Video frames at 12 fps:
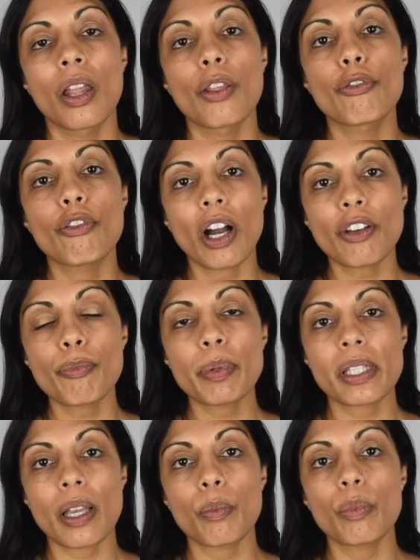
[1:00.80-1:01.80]
The
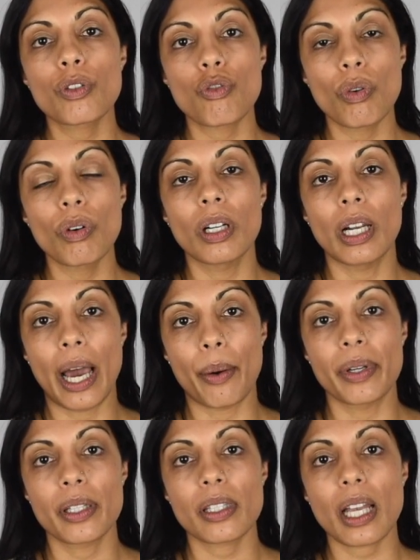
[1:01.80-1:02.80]
5% withdrawal
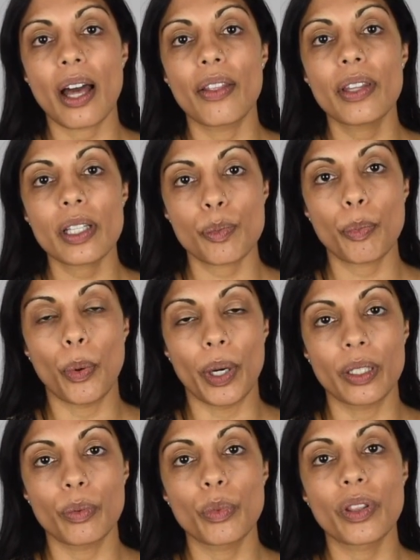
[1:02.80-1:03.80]
allowance at this
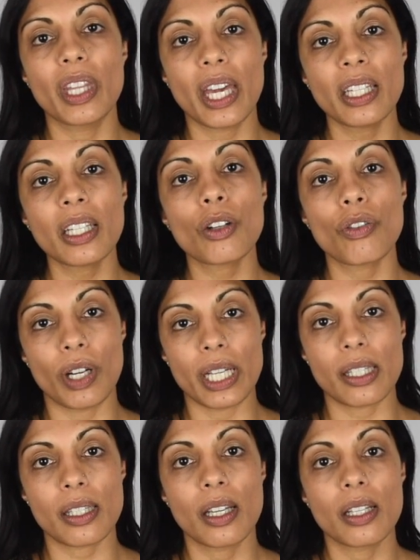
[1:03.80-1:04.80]
point would then
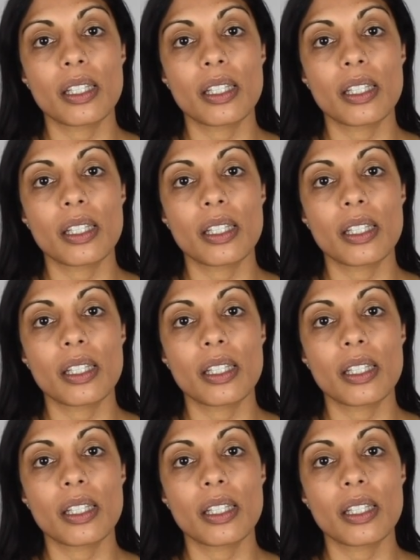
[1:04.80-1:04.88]
increase